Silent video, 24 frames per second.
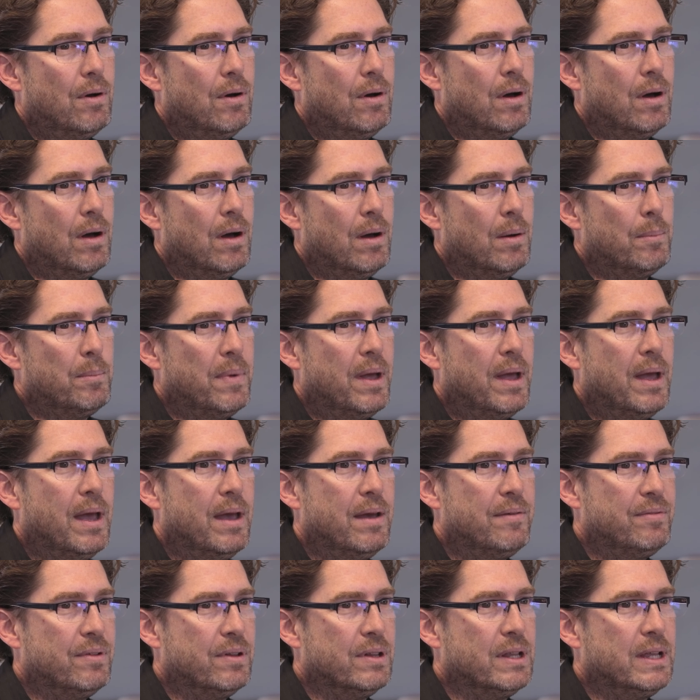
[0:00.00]
um,
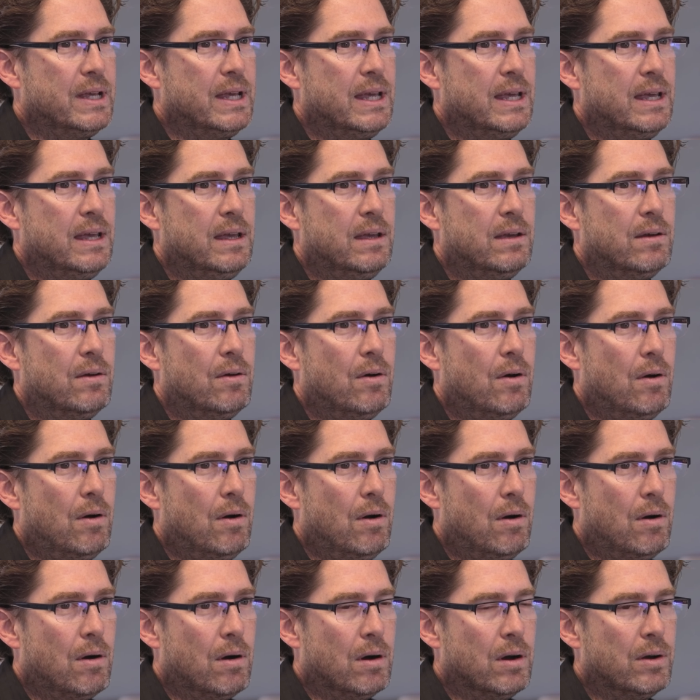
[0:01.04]
heavily
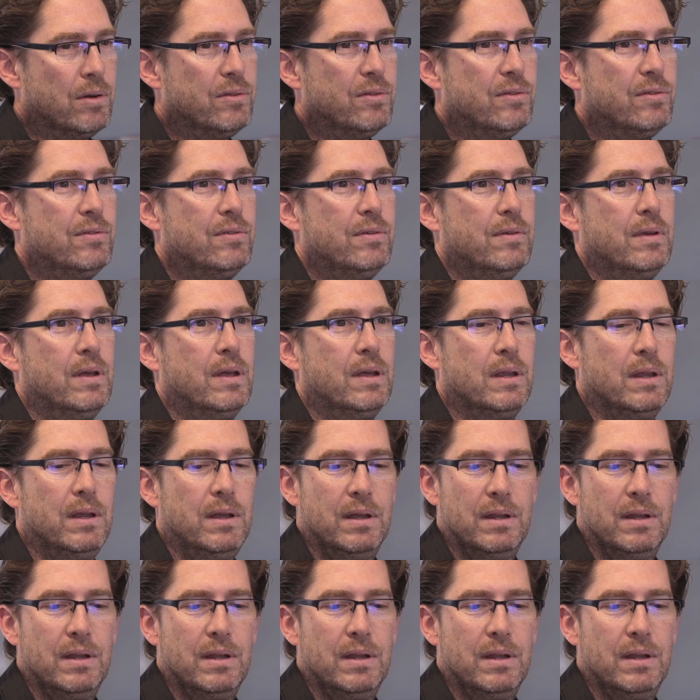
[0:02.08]
arts in,